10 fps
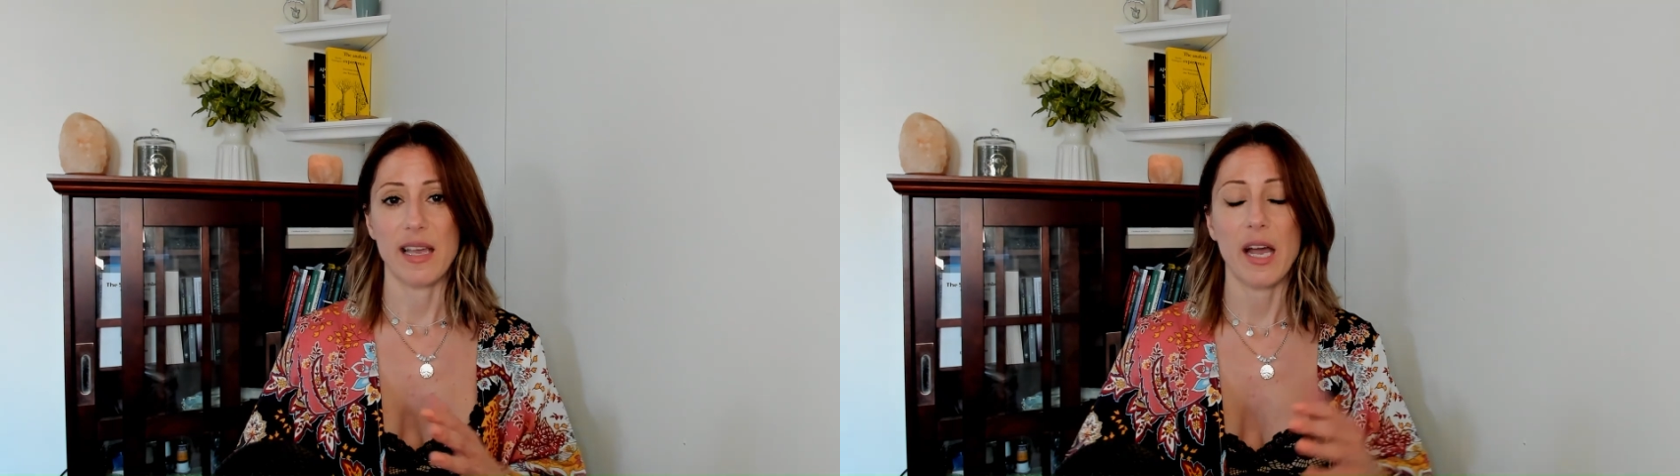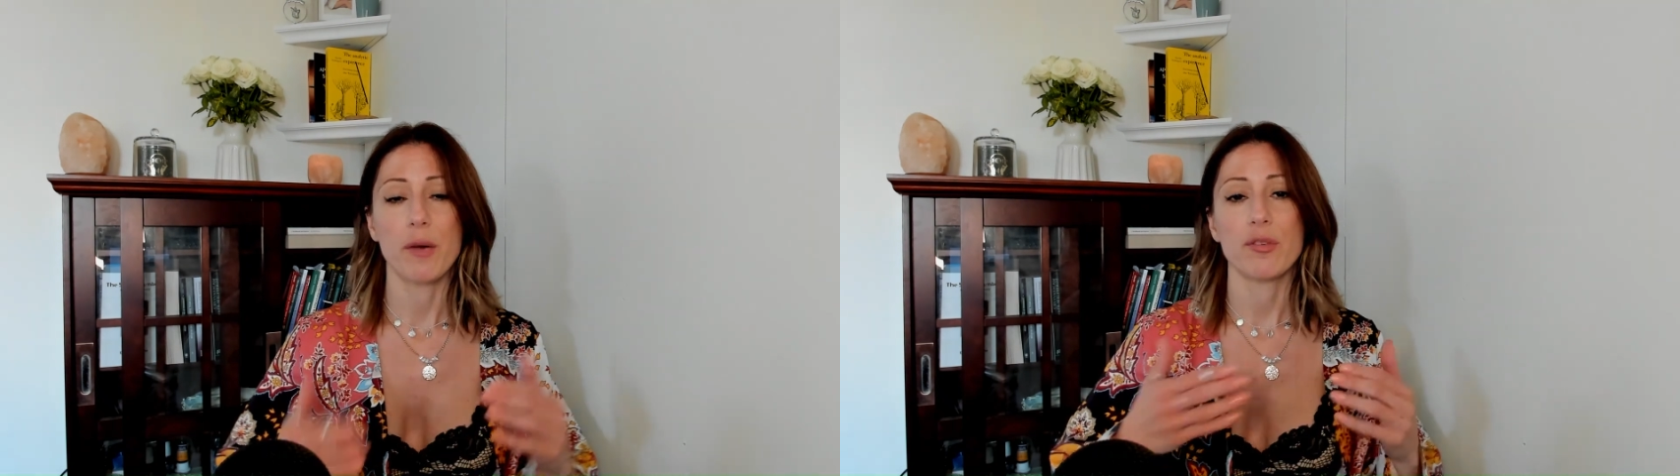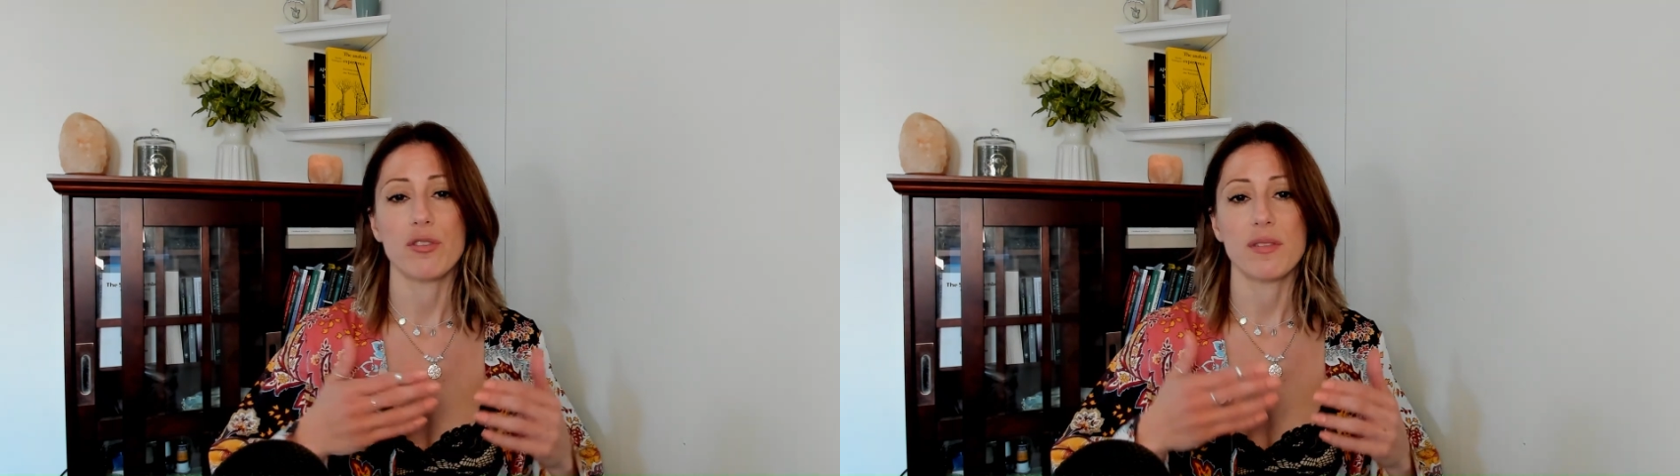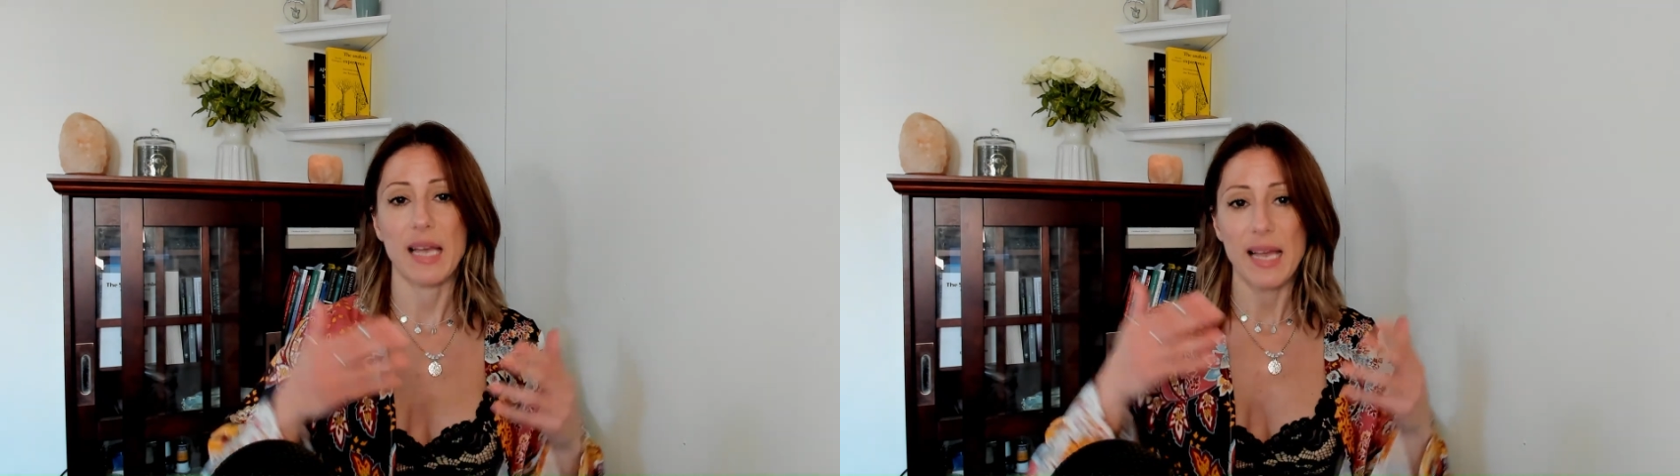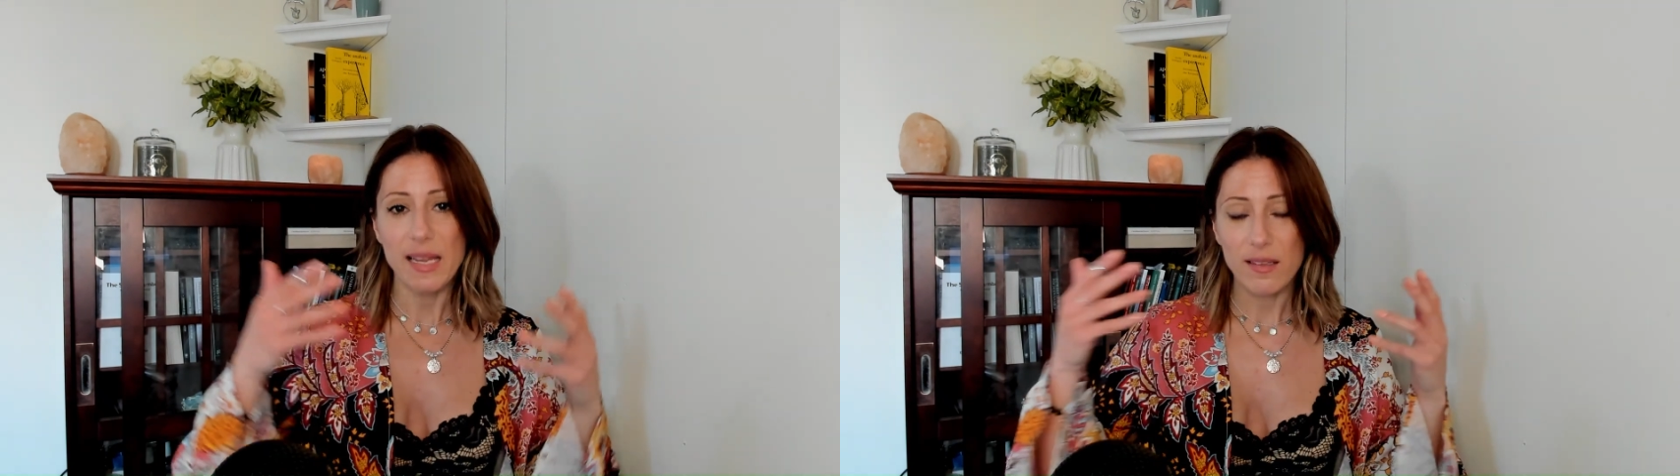It helps you
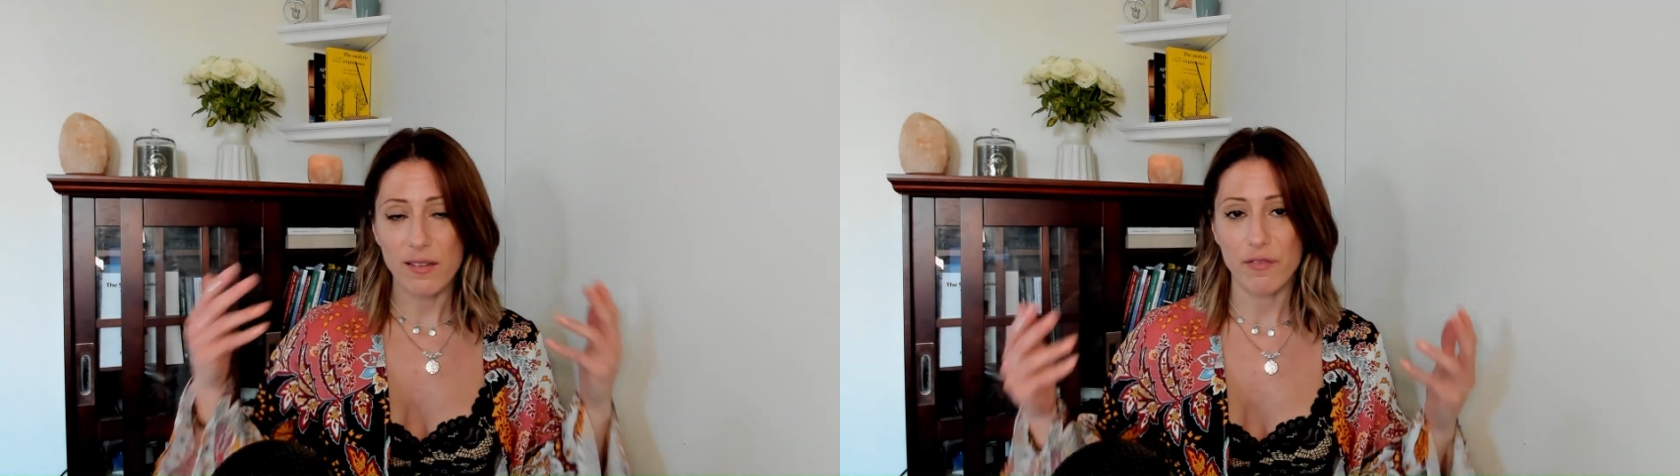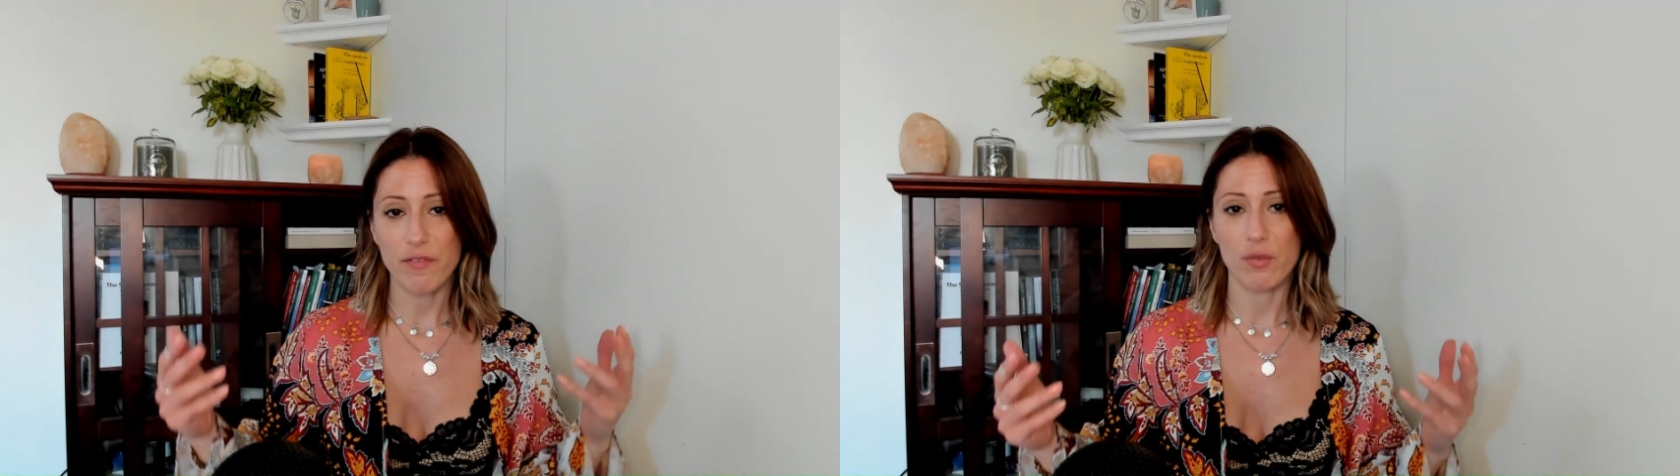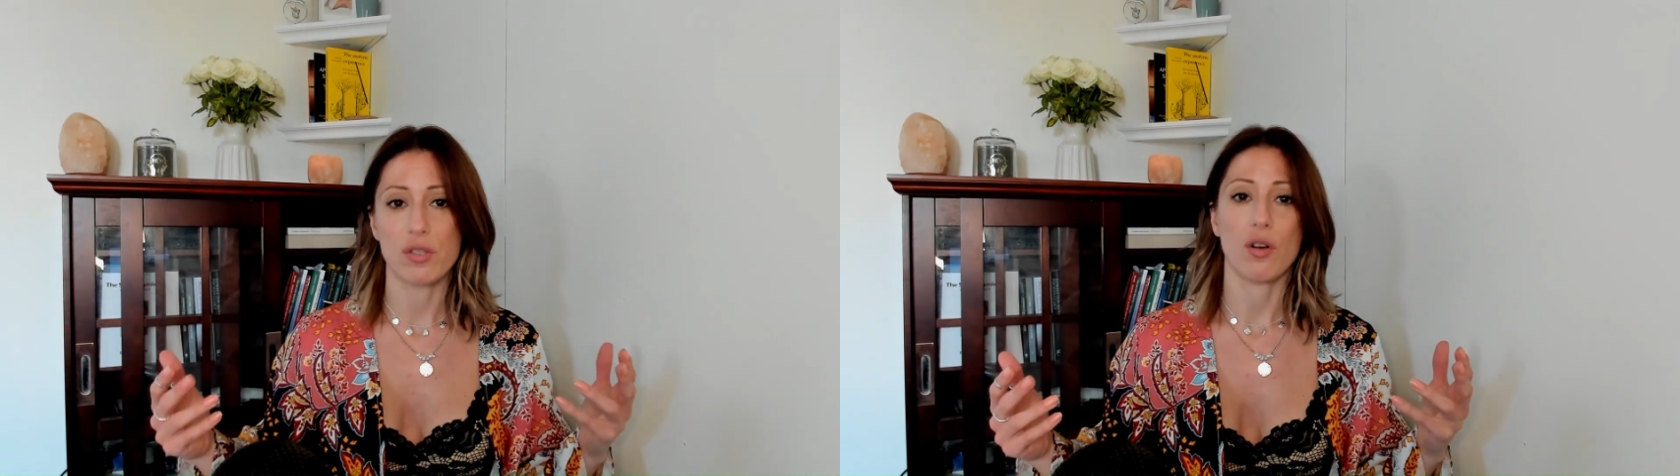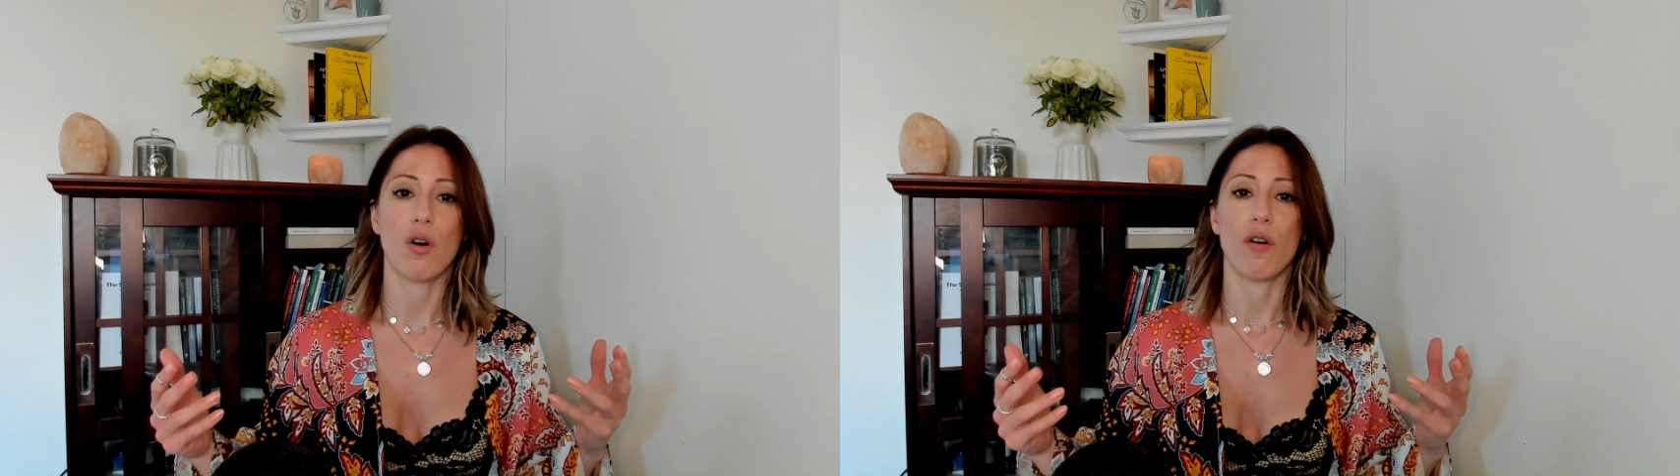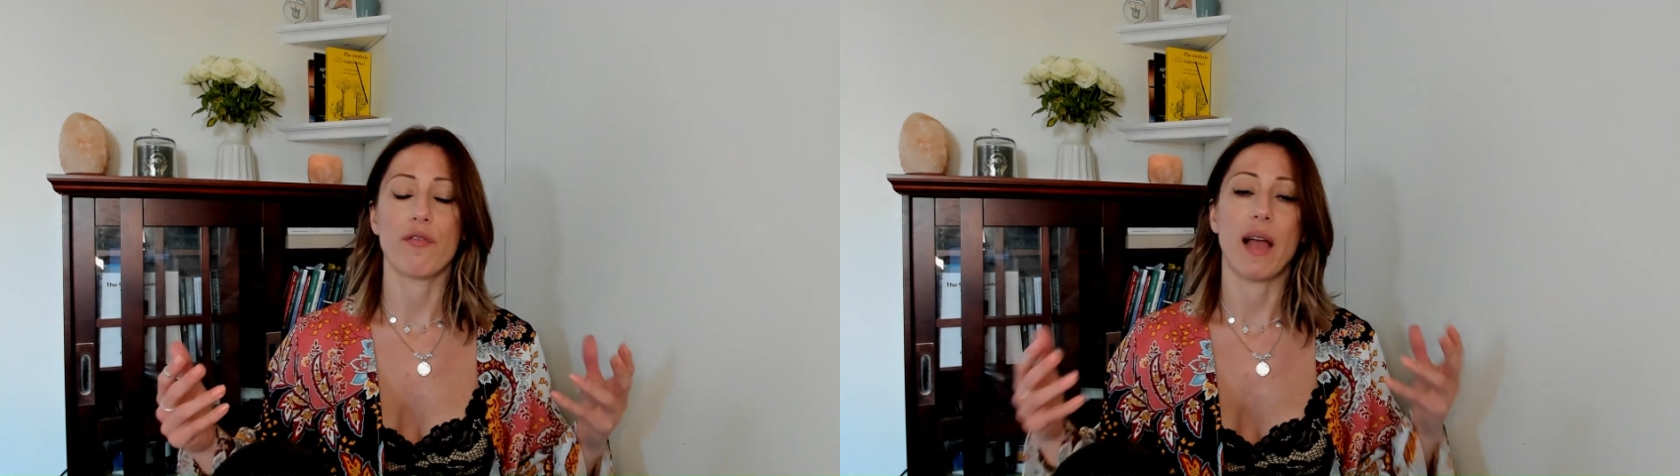take the filter off